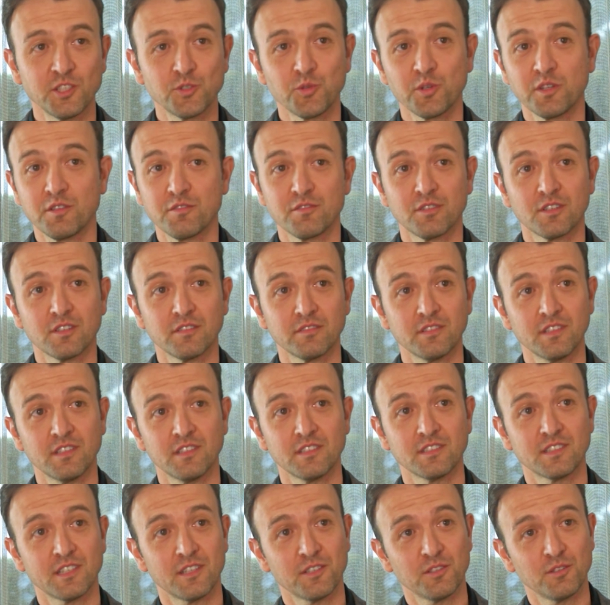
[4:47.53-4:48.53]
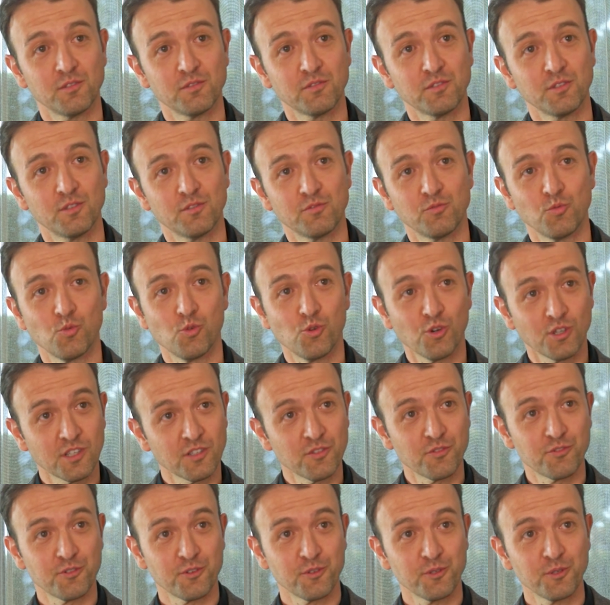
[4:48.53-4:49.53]
25 years that you've walked
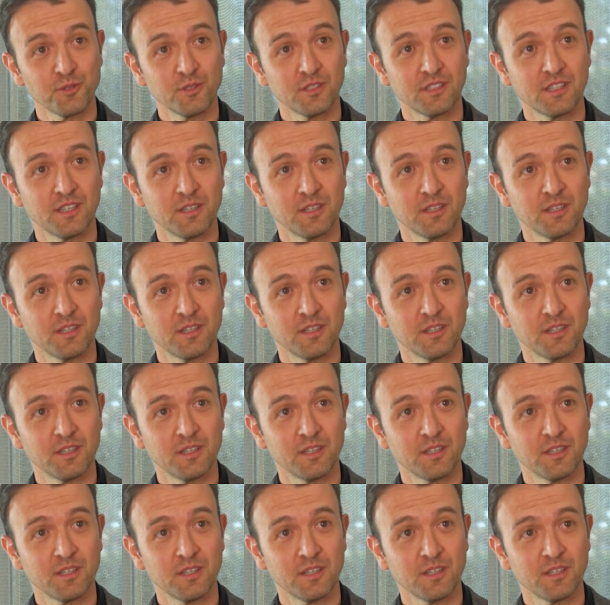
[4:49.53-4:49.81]
through,